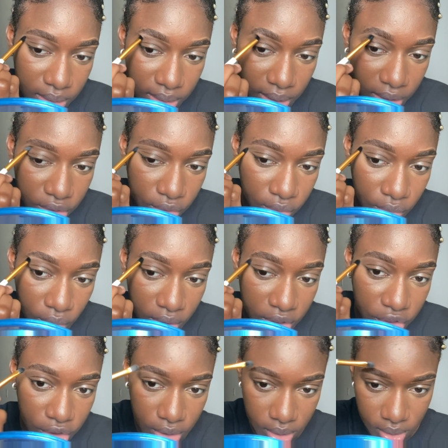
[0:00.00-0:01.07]

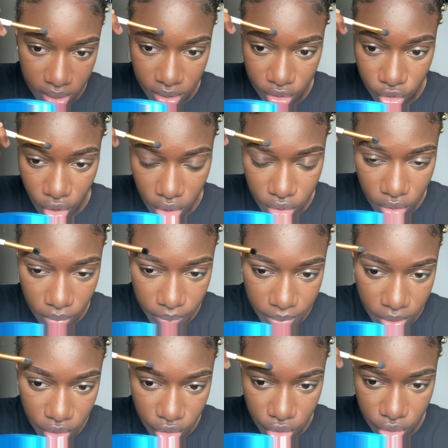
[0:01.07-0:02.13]
astonishing. Just on
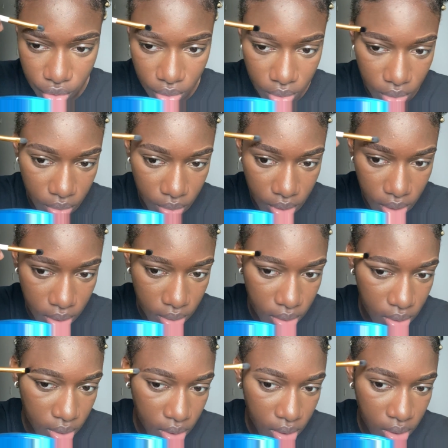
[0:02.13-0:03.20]
page 3.
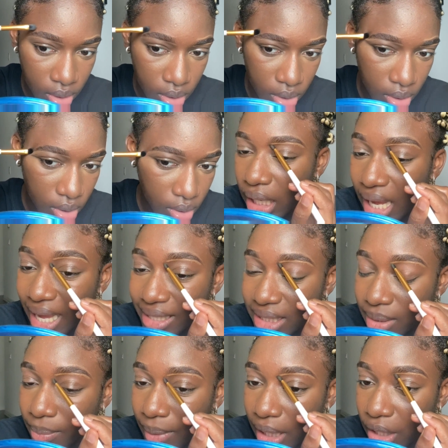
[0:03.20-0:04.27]
As
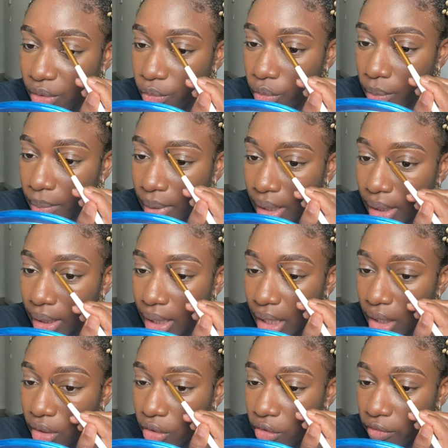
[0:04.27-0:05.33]
a black woman,
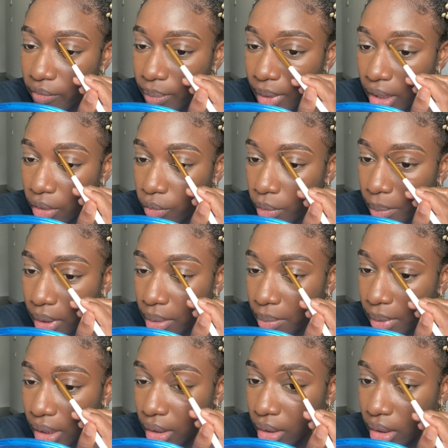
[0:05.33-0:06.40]
I love black women,
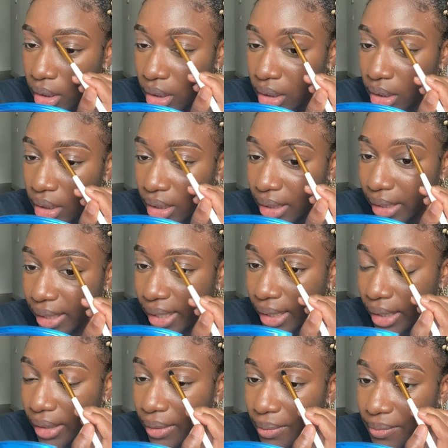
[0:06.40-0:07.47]
man.
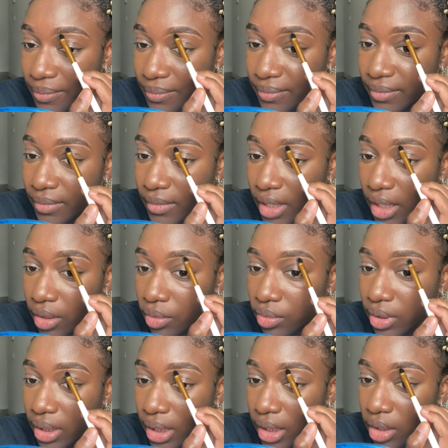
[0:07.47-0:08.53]
Like, I
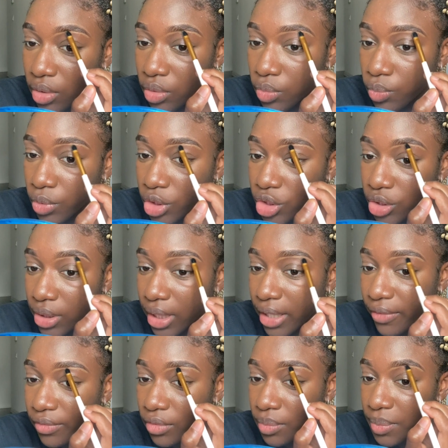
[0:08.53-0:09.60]
don't think we should
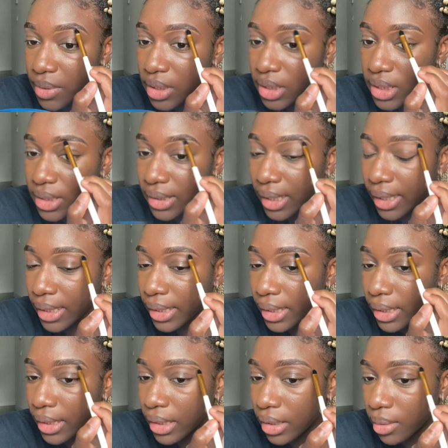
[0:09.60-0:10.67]
ever be
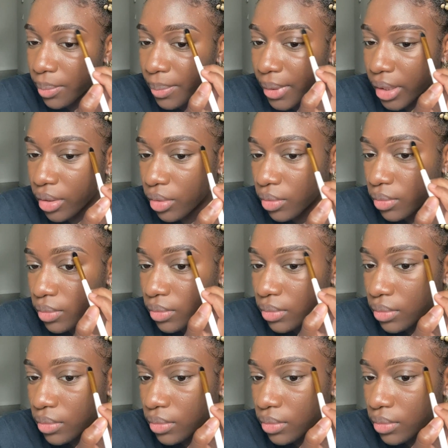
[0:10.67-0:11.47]
silent about